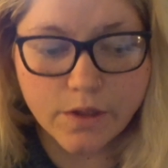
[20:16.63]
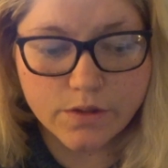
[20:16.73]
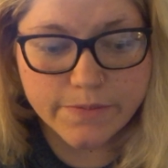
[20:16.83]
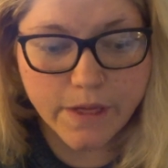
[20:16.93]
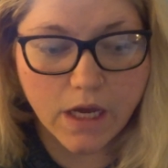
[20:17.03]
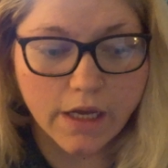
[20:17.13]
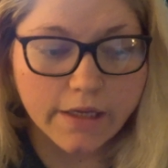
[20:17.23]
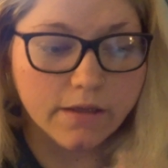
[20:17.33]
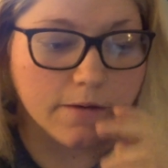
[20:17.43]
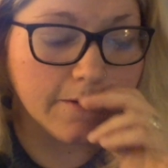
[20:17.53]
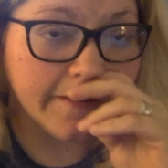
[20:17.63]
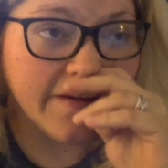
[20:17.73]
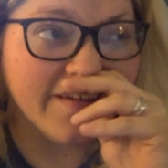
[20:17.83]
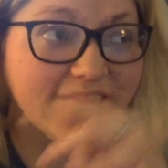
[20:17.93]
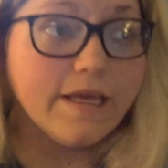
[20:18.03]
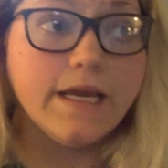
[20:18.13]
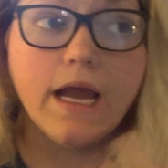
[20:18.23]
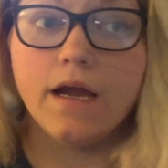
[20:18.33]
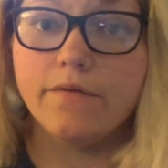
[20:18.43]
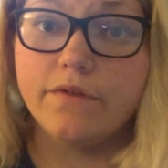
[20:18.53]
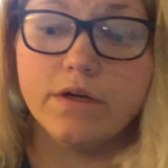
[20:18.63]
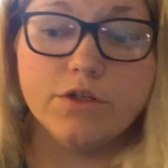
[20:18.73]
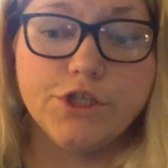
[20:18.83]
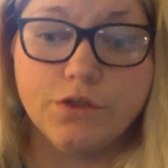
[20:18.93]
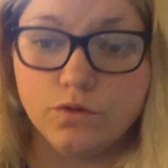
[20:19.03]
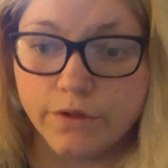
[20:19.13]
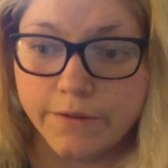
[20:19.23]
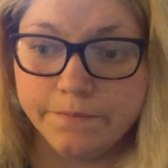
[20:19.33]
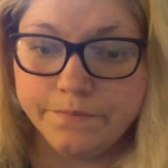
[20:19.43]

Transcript: goes by. They have their children.